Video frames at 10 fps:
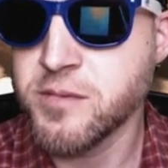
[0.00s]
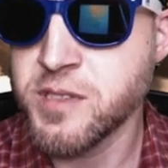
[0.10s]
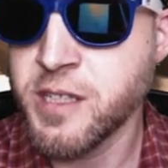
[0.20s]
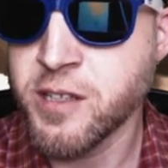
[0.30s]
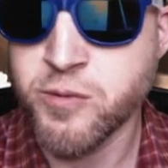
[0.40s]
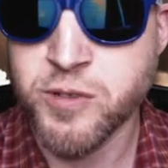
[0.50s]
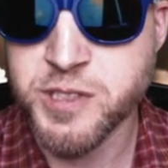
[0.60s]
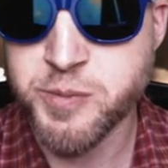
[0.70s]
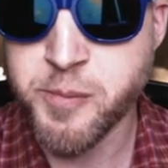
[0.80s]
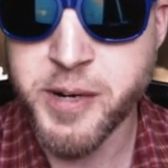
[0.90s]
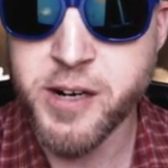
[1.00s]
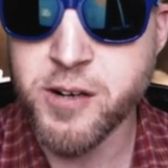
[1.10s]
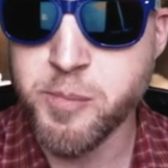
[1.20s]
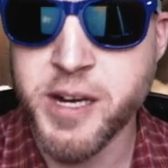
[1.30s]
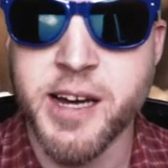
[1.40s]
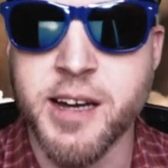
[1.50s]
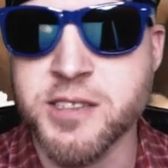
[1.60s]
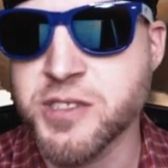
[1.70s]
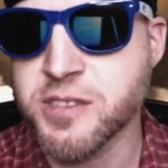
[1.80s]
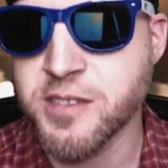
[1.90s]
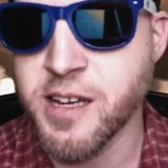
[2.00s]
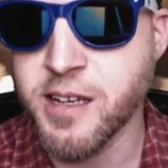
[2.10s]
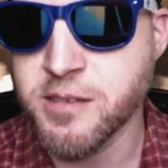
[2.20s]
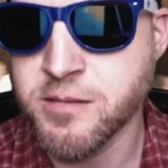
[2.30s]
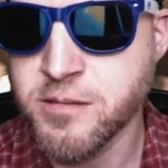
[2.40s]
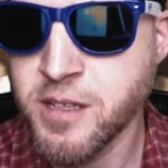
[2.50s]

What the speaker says: In other words, prepare to pass that